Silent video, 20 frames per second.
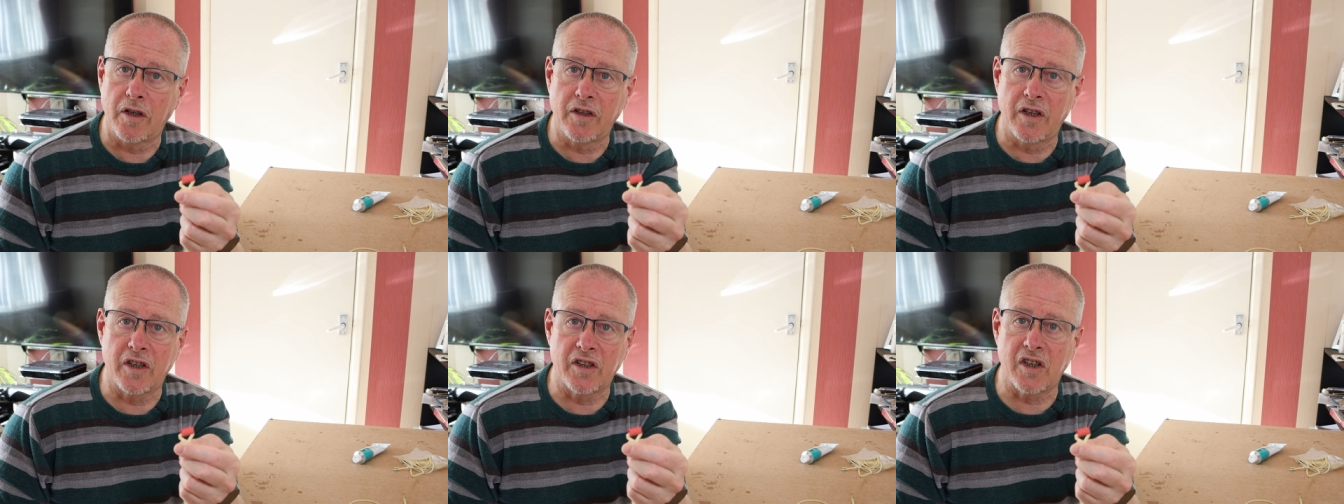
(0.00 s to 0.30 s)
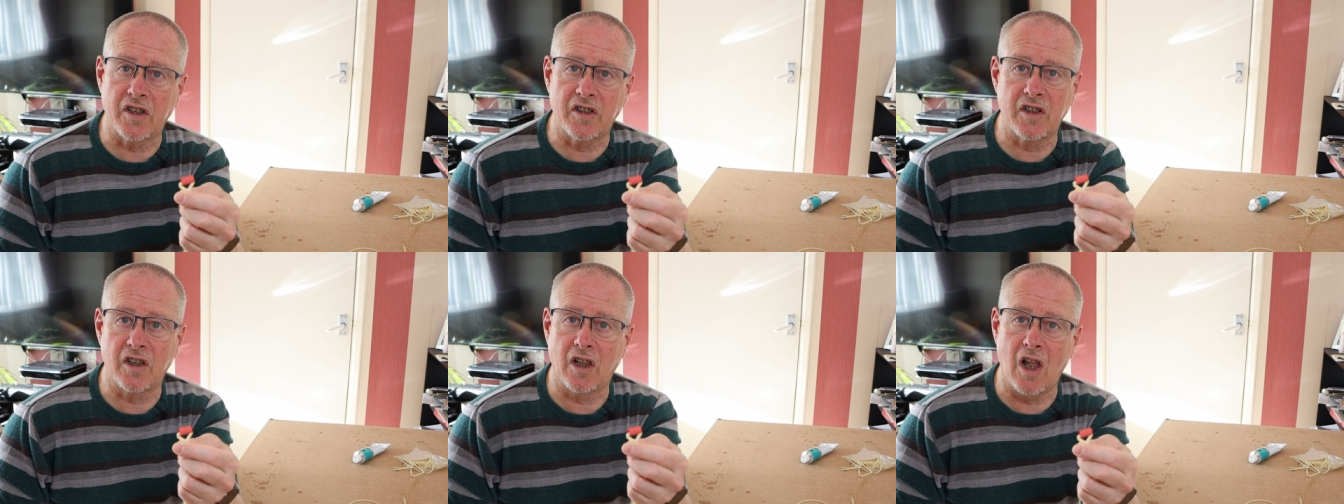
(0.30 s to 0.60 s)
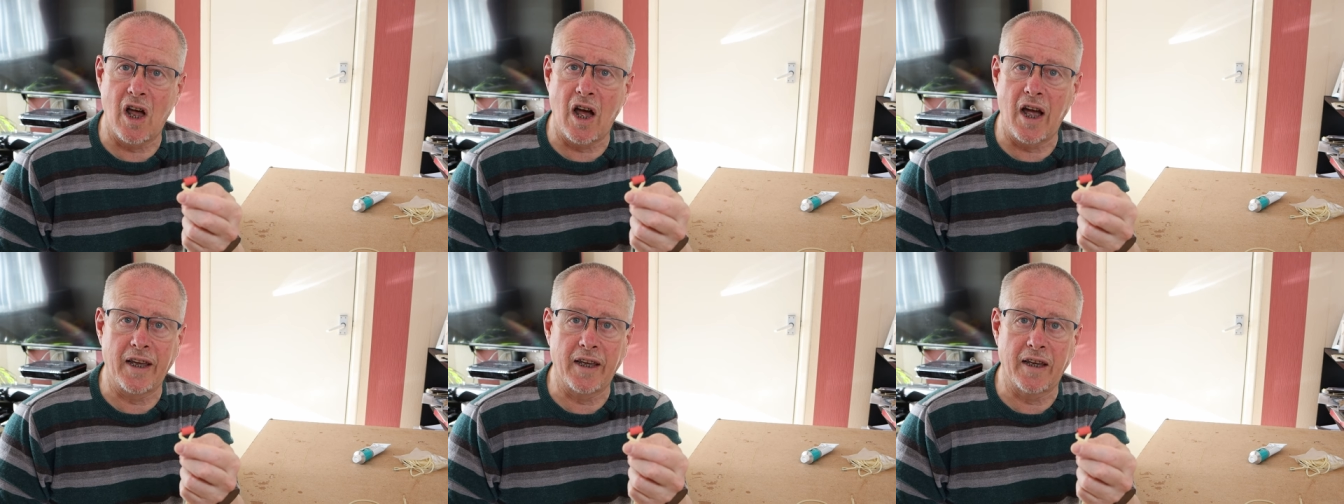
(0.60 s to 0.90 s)
This isn't
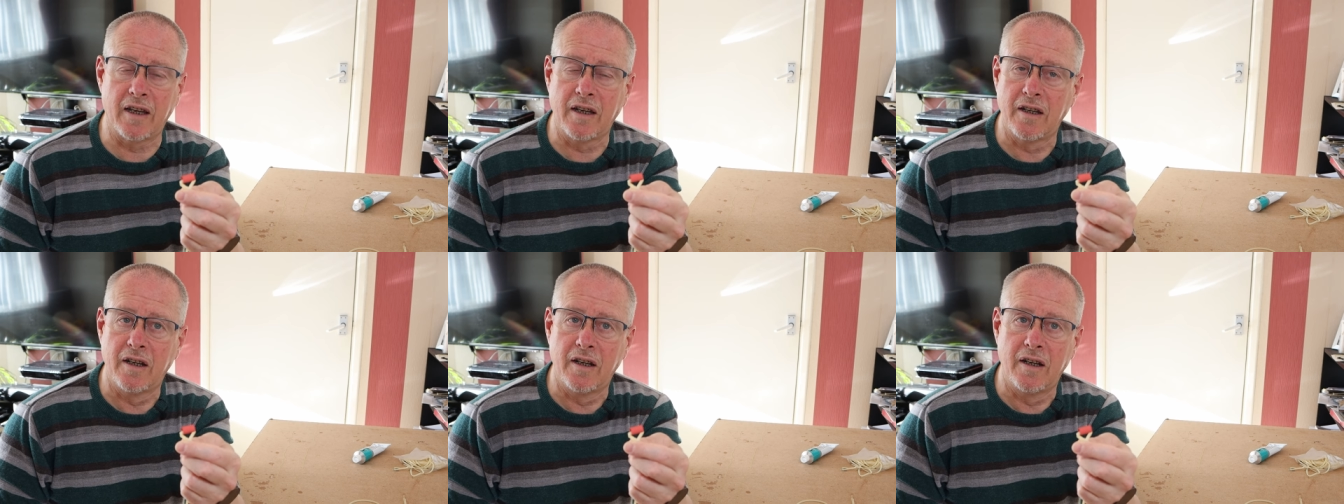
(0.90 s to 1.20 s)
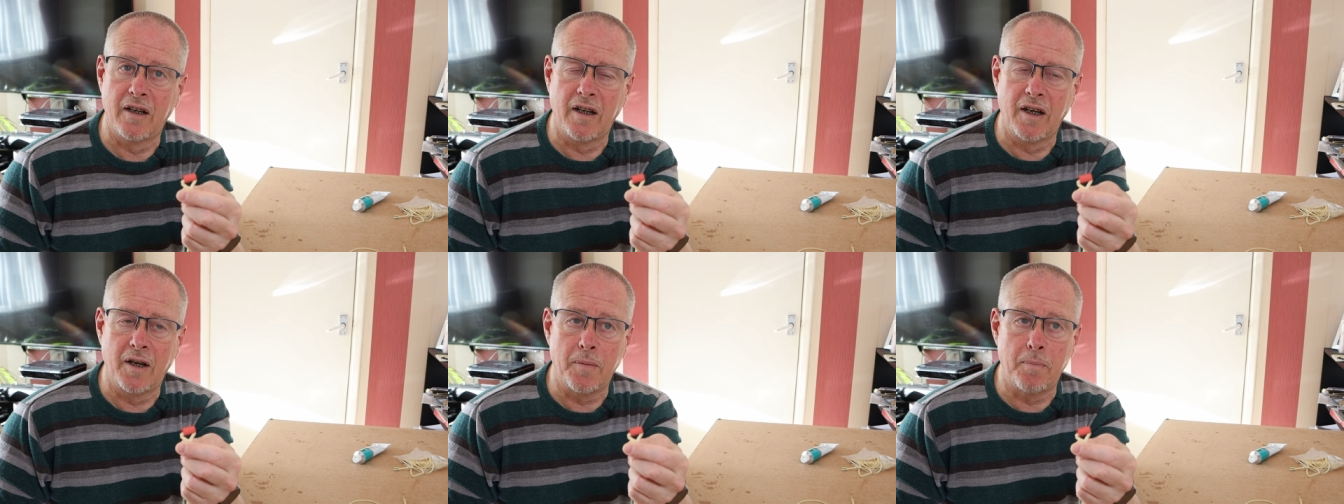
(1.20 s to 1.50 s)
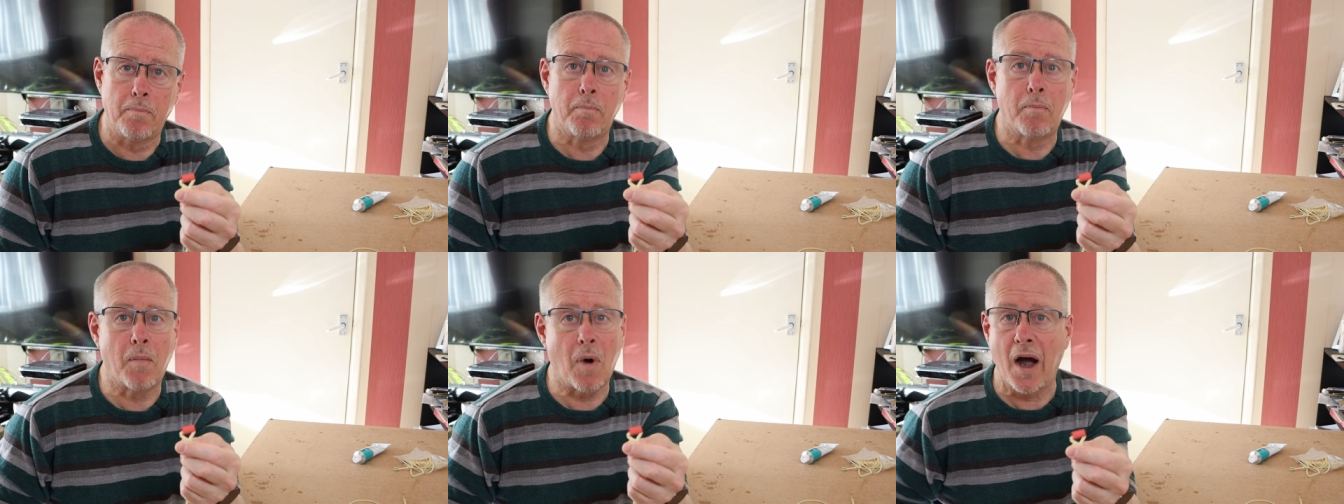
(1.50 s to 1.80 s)
like
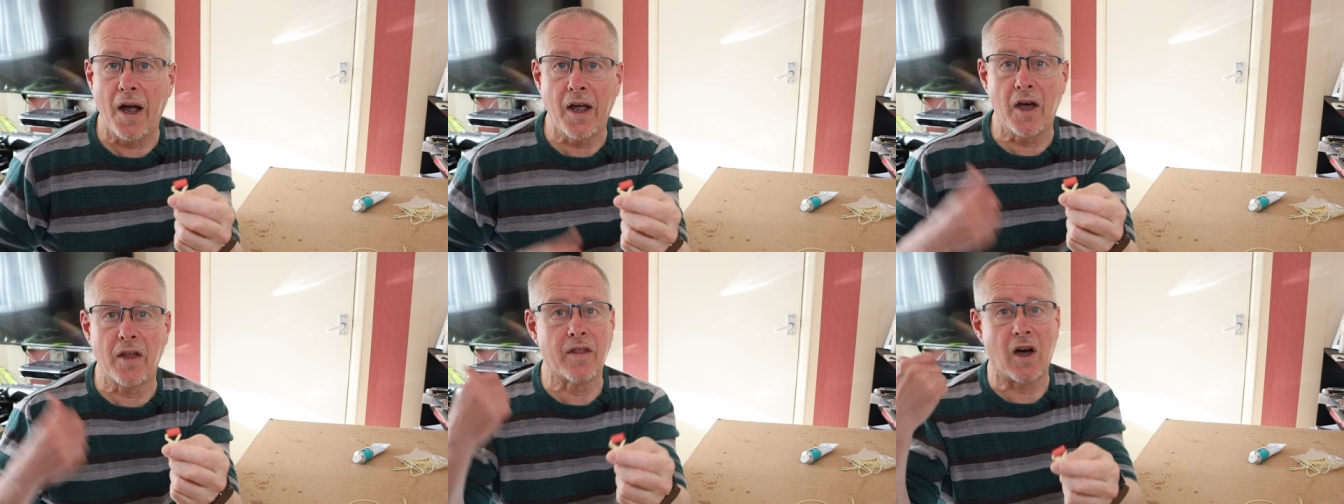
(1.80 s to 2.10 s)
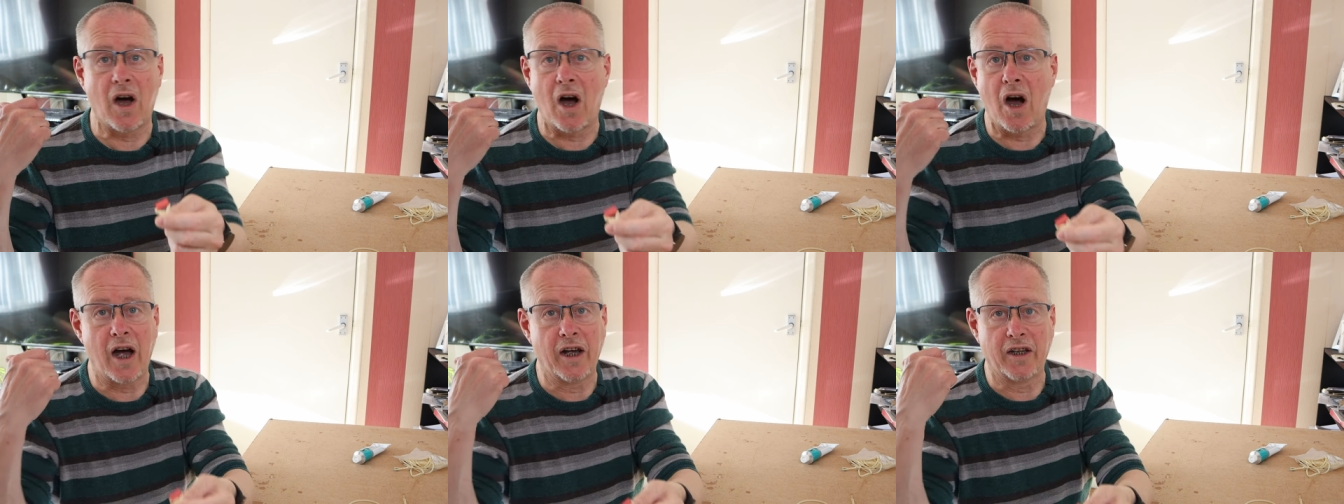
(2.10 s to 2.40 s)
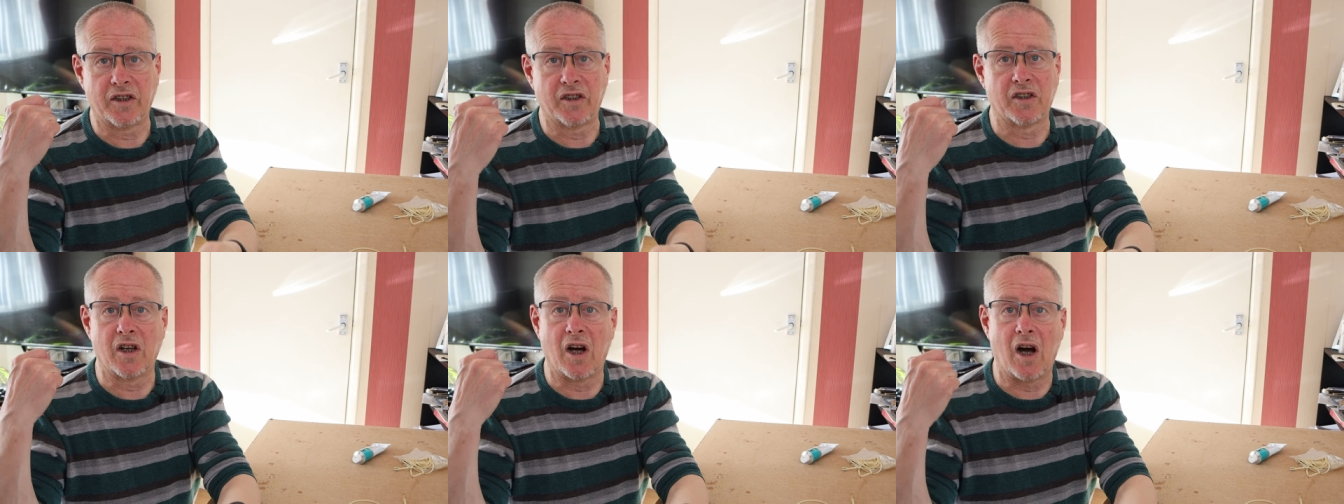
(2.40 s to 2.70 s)
my other
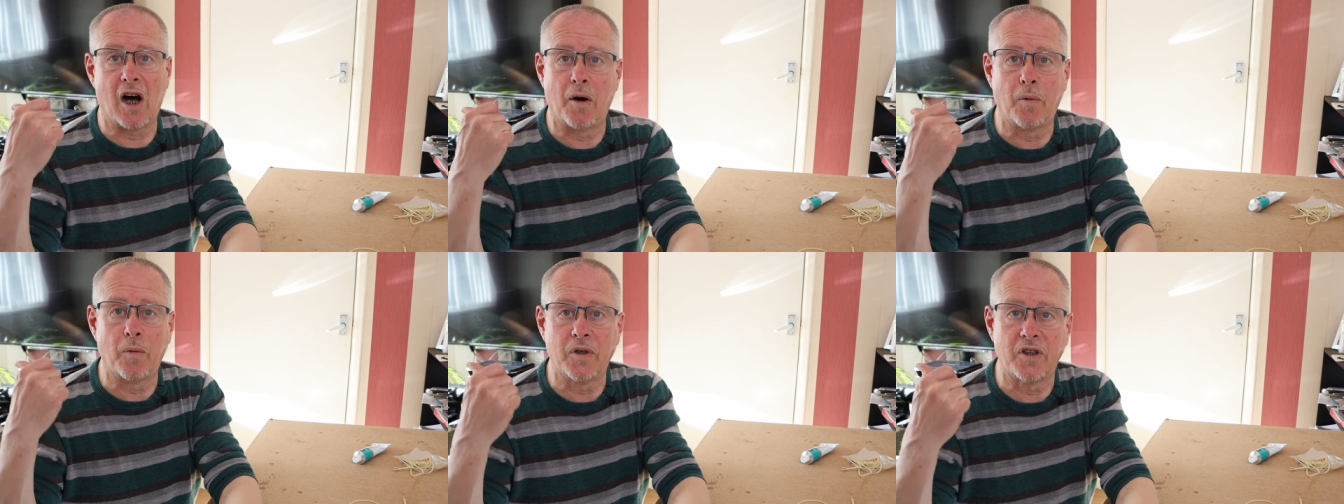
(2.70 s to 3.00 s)
high start,